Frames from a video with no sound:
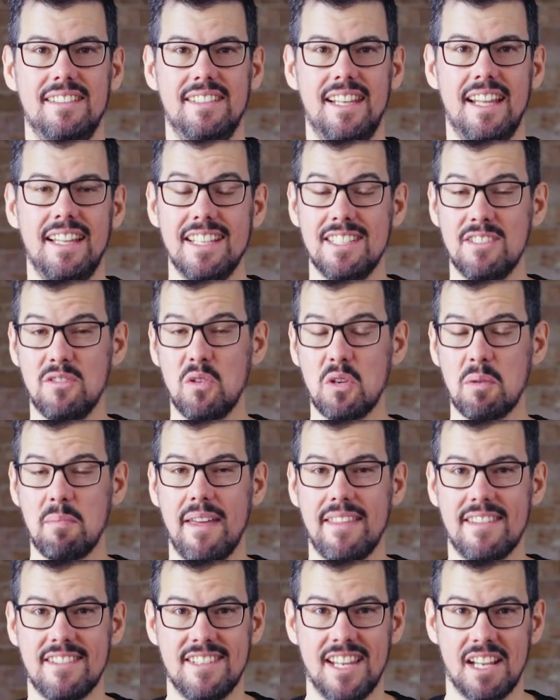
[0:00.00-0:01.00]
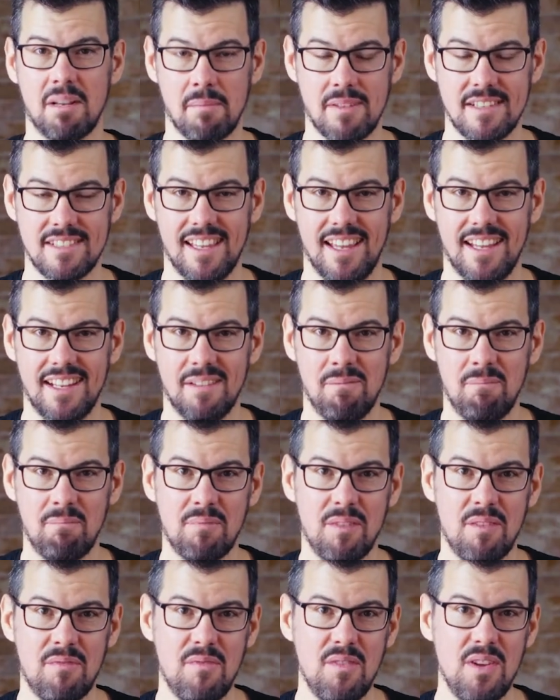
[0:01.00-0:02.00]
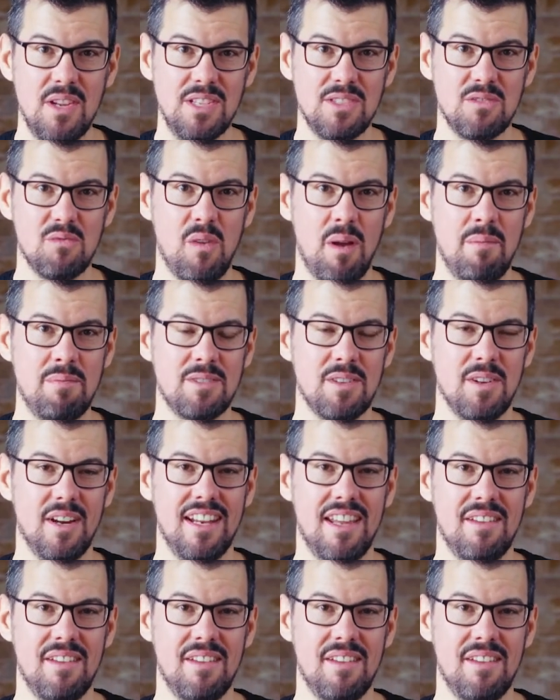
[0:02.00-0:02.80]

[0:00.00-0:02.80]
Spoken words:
Now let's talk about the second mistake. The first website